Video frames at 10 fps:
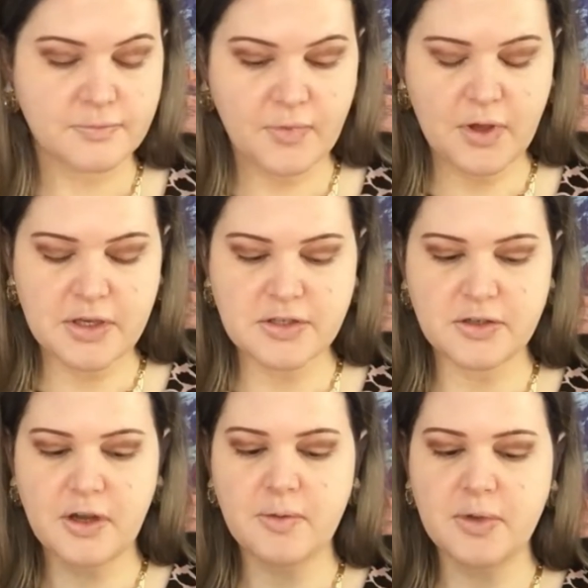Okay, so
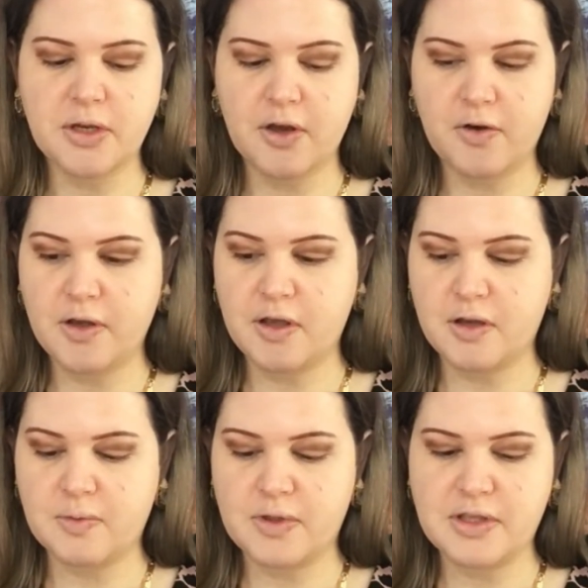now I'm going to go
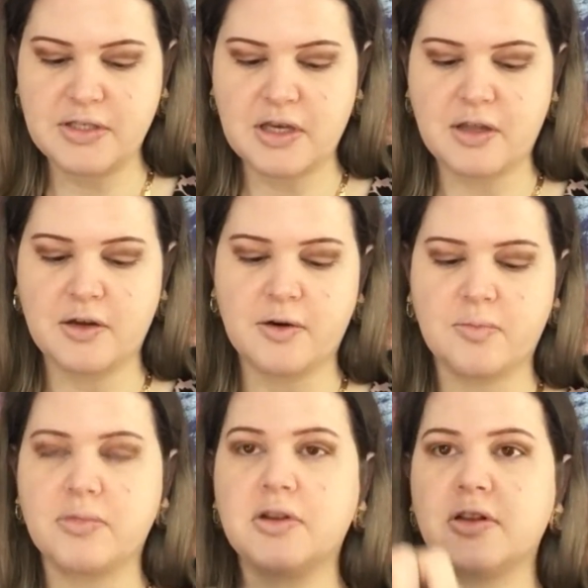in with this color
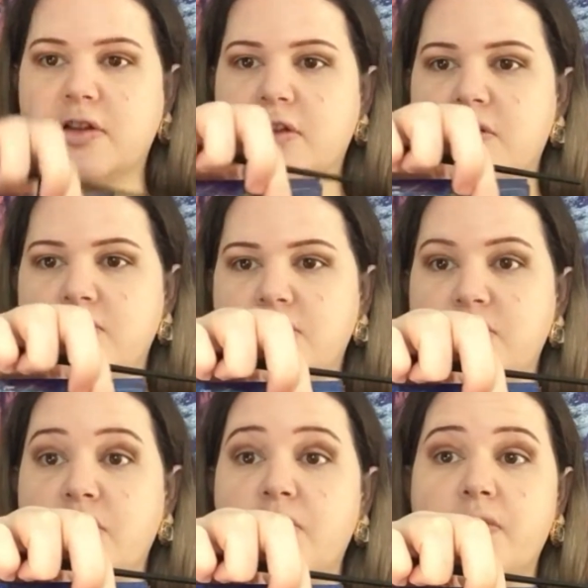
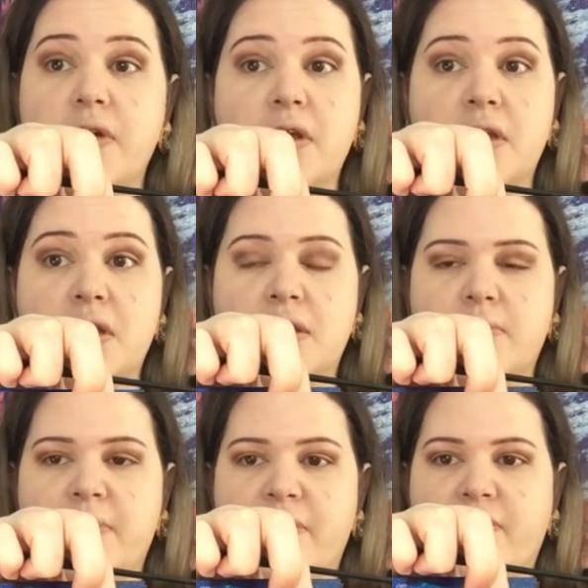Pluto
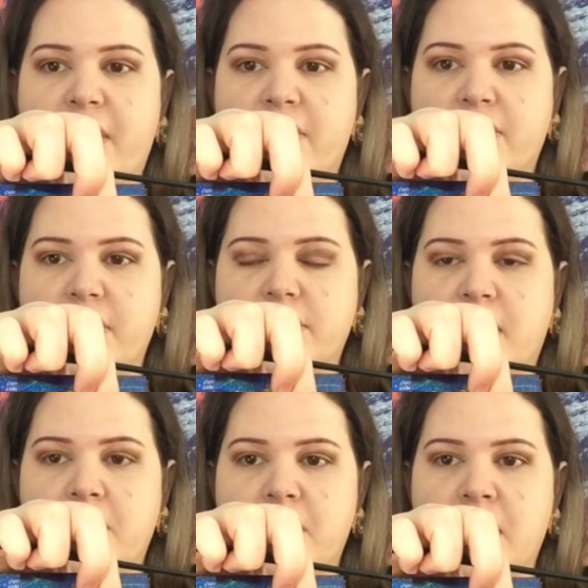and buff out the
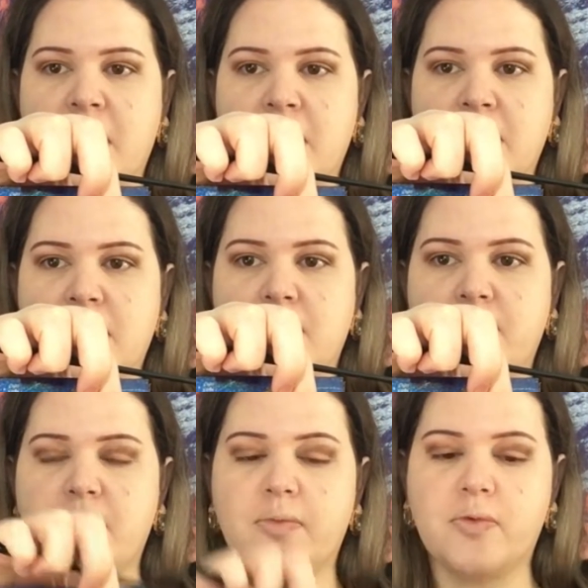top of that a little
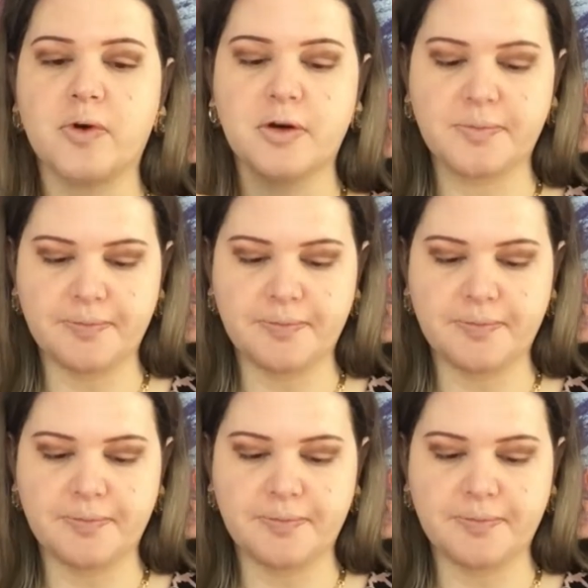bit more.